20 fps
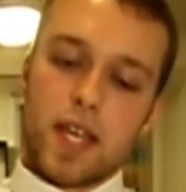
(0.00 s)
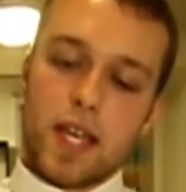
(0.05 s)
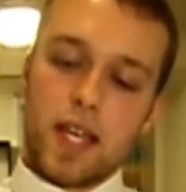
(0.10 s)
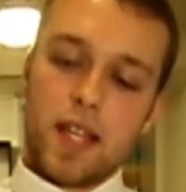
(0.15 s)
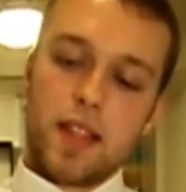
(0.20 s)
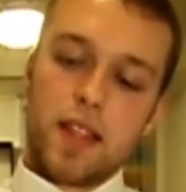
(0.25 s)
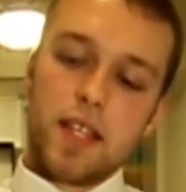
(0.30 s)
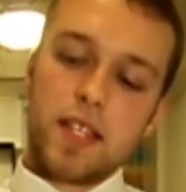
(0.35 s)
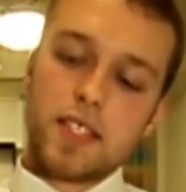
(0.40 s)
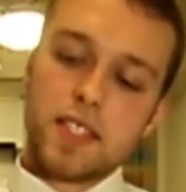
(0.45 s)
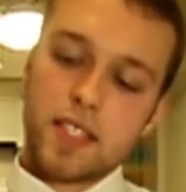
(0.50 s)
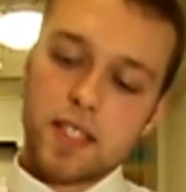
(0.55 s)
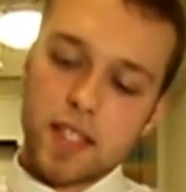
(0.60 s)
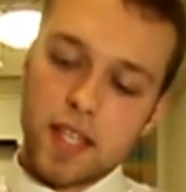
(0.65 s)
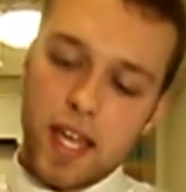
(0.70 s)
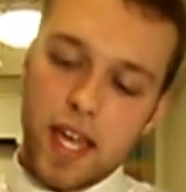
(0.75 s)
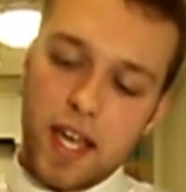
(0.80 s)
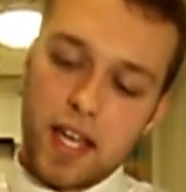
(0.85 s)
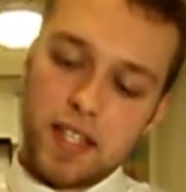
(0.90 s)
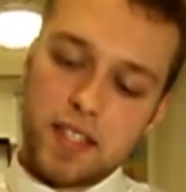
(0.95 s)
In this
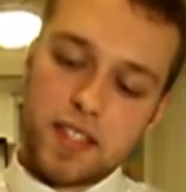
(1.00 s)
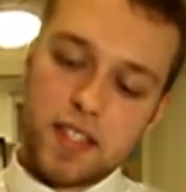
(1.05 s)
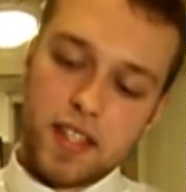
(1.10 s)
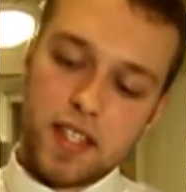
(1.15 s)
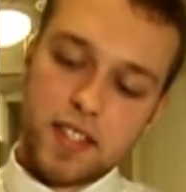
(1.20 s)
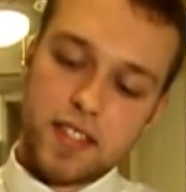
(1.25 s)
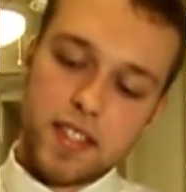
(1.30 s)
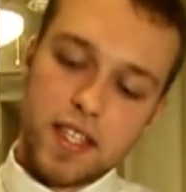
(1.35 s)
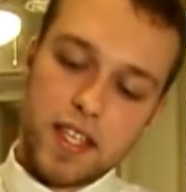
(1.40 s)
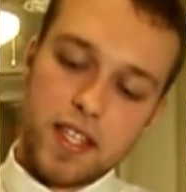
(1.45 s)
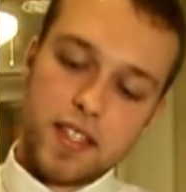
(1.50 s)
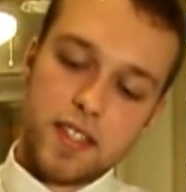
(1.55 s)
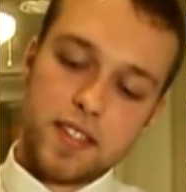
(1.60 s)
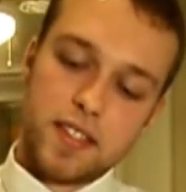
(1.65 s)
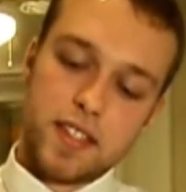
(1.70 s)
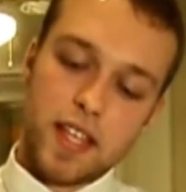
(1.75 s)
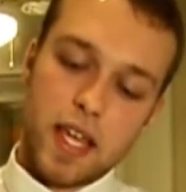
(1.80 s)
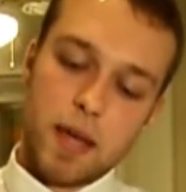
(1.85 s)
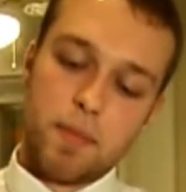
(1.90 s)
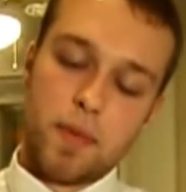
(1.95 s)
case, this is
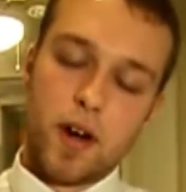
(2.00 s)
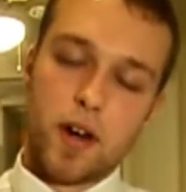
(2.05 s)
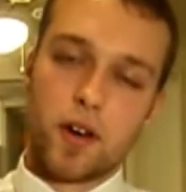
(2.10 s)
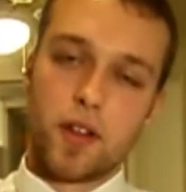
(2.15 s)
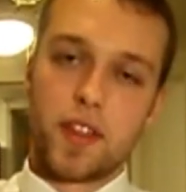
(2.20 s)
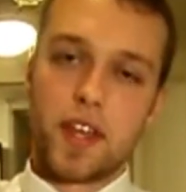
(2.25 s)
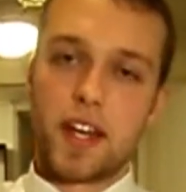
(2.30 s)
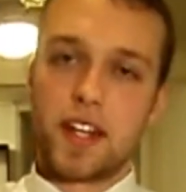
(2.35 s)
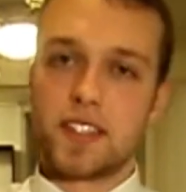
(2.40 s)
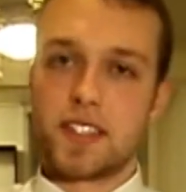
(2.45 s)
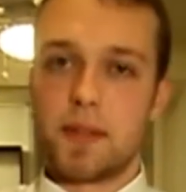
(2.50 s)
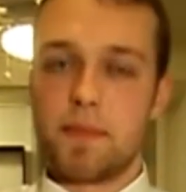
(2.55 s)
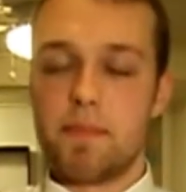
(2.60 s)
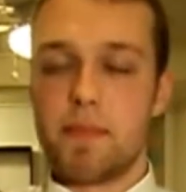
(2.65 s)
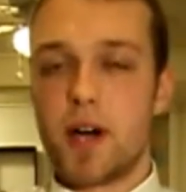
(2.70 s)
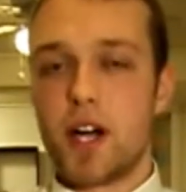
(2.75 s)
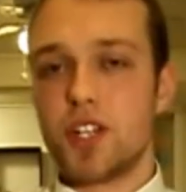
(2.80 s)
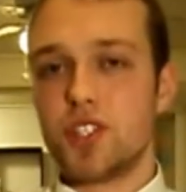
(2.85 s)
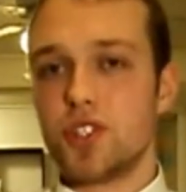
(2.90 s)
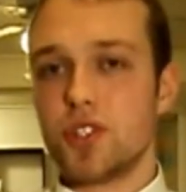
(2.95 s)
a model that is a
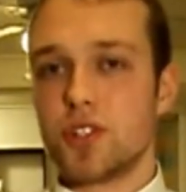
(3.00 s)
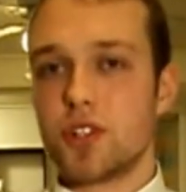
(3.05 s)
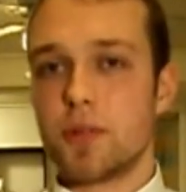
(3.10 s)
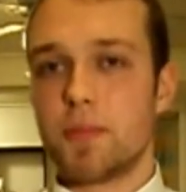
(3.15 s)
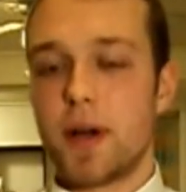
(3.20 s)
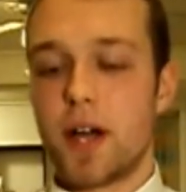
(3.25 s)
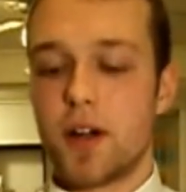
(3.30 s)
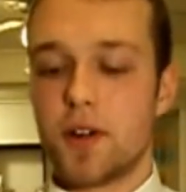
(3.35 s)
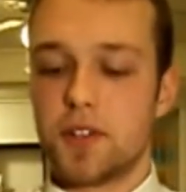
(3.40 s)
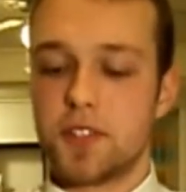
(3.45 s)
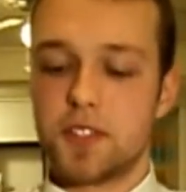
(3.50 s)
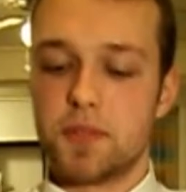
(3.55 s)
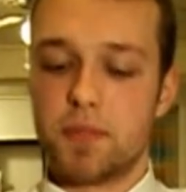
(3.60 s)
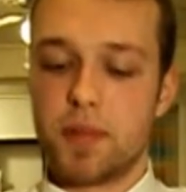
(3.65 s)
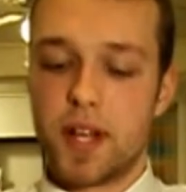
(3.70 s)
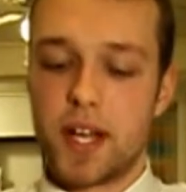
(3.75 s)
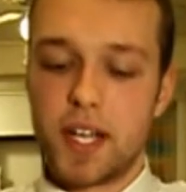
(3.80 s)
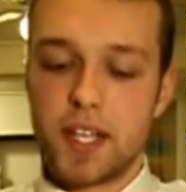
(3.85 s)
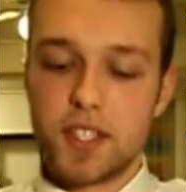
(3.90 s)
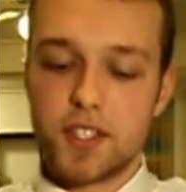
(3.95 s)
modular power
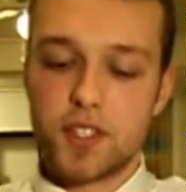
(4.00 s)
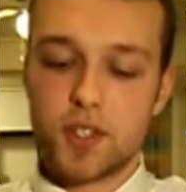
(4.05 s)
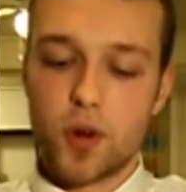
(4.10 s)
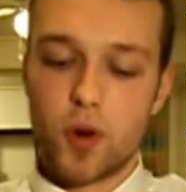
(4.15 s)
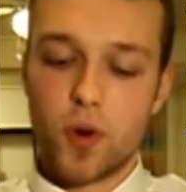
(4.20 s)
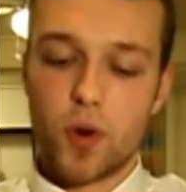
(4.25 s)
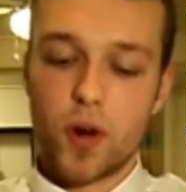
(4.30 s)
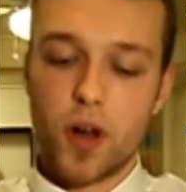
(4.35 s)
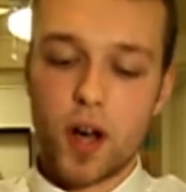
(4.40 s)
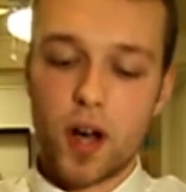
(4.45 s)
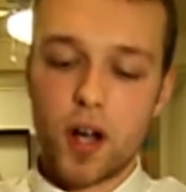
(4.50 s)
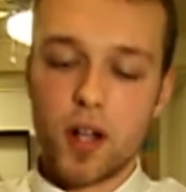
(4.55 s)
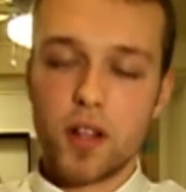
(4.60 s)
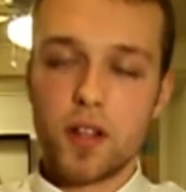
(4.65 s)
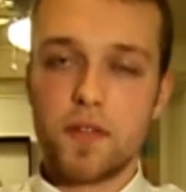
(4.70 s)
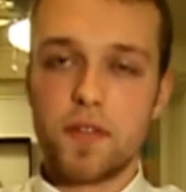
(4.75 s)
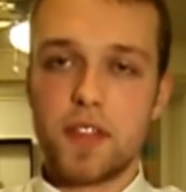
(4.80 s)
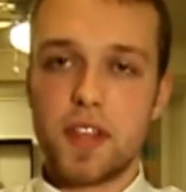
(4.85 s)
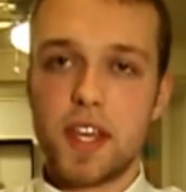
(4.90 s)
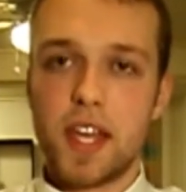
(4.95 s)
supply, so
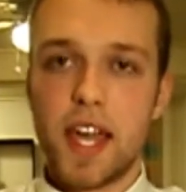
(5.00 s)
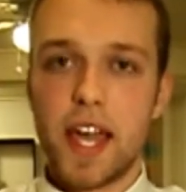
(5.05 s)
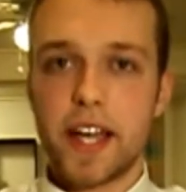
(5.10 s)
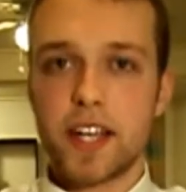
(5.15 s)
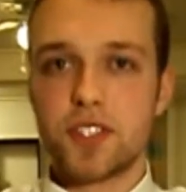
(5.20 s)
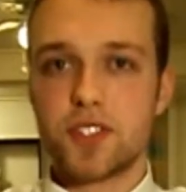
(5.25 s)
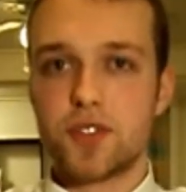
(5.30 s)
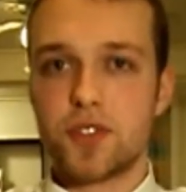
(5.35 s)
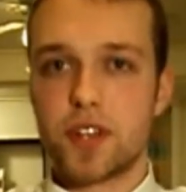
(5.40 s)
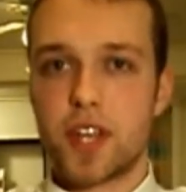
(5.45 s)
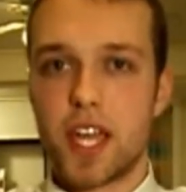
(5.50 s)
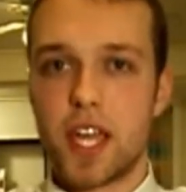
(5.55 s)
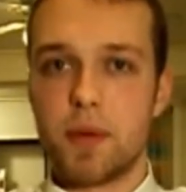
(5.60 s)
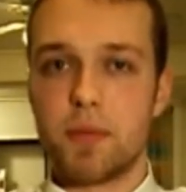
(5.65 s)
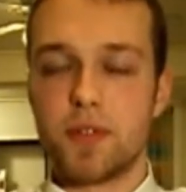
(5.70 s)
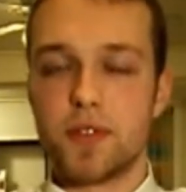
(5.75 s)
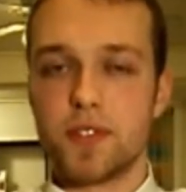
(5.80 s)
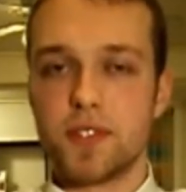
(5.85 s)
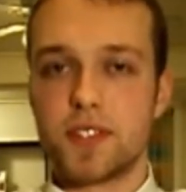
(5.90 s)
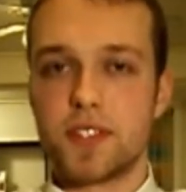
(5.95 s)
all of the extra
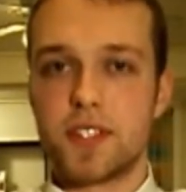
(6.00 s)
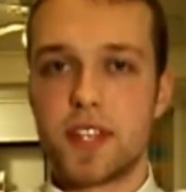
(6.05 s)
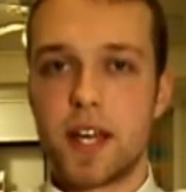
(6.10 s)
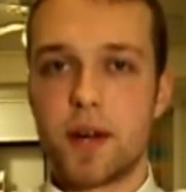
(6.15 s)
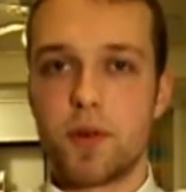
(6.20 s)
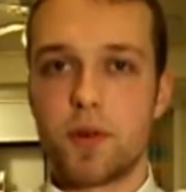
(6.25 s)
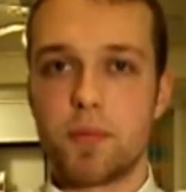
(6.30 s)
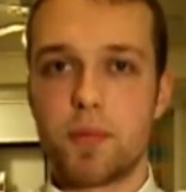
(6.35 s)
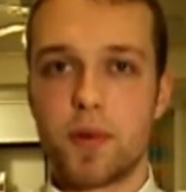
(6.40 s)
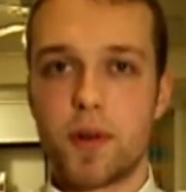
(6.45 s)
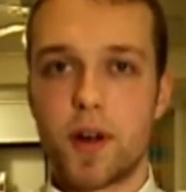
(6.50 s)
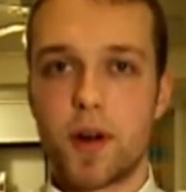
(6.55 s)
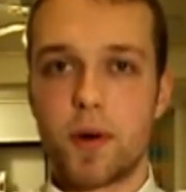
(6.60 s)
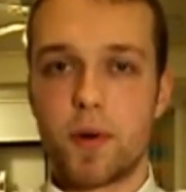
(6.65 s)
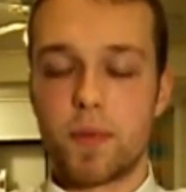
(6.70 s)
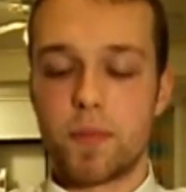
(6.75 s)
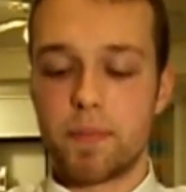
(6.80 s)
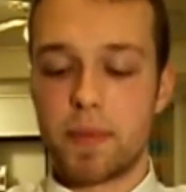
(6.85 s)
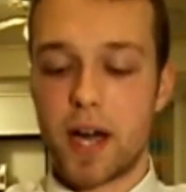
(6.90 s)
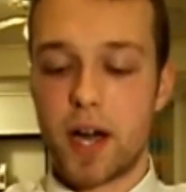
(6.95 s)
cables that would
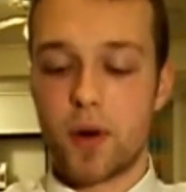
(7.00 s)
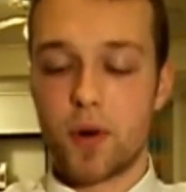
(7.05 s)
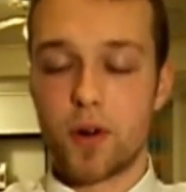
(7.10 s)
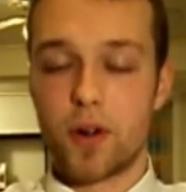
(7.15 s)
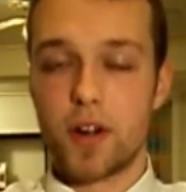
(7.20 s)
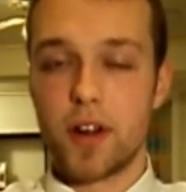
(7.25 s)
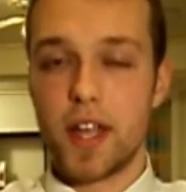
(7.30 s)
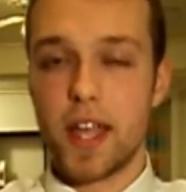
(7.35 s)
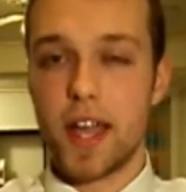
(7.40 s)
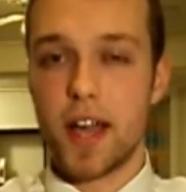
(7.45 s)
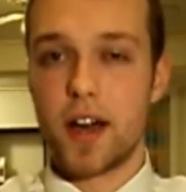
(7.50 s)
power